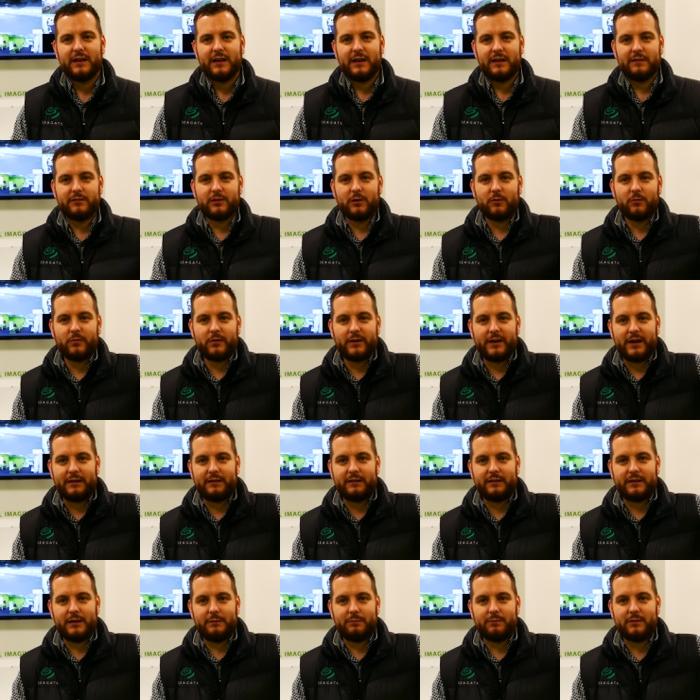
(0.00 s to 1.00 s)
And don't forget
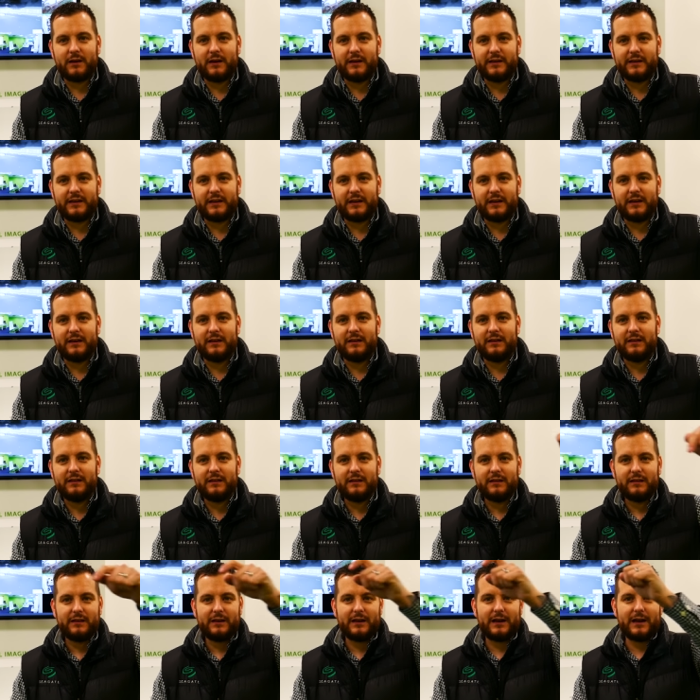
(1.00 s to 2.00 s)
to keep liking
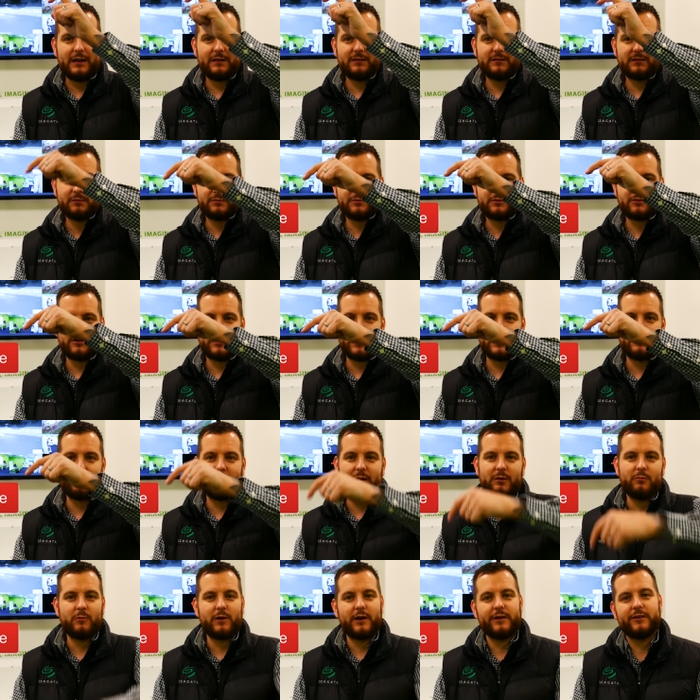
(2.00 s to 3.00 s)
and
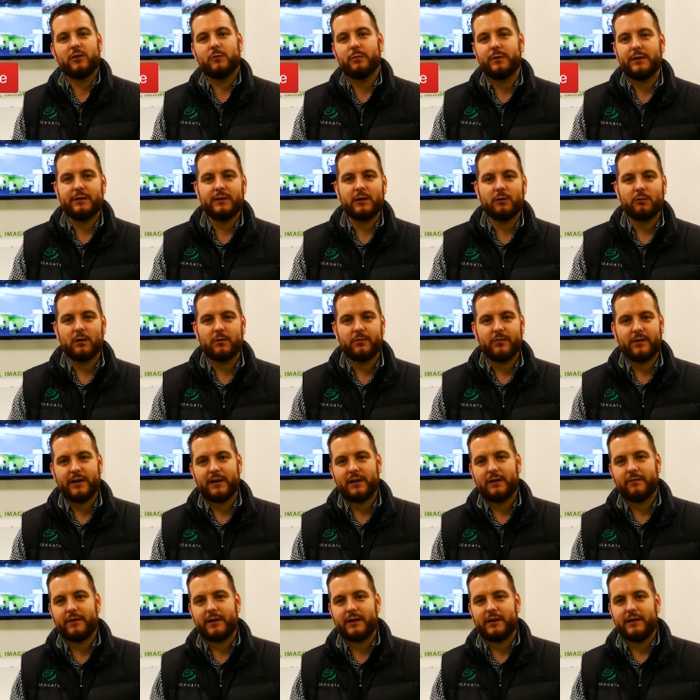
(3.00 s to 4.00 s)
subscribing, where you'll be
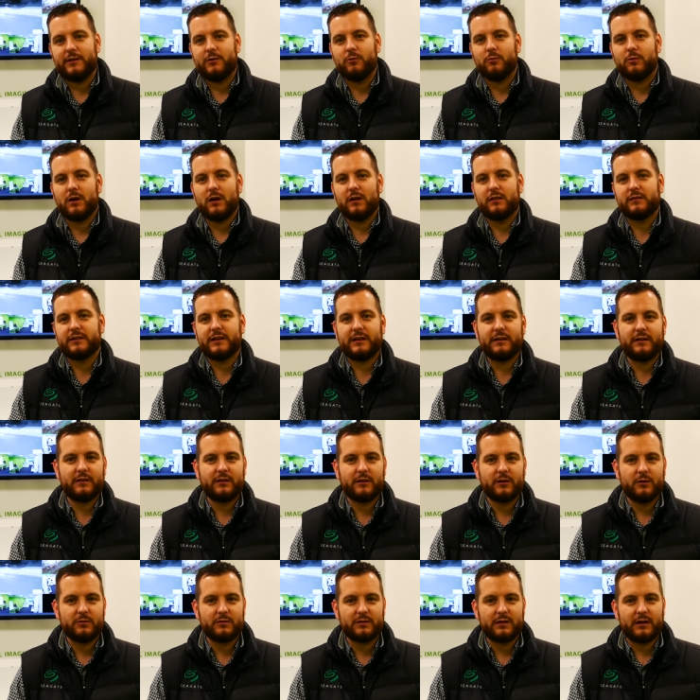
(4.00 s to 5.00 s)
notified of any new content that
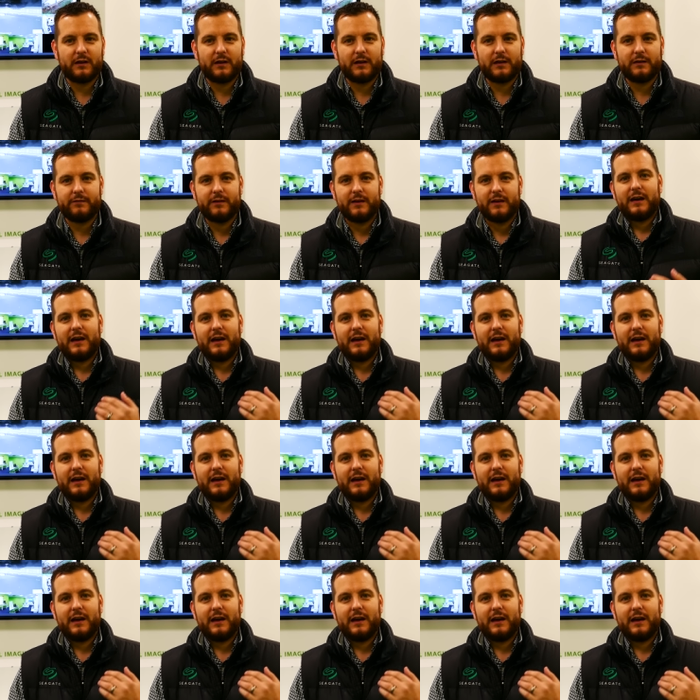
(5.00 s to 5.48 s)
goes live.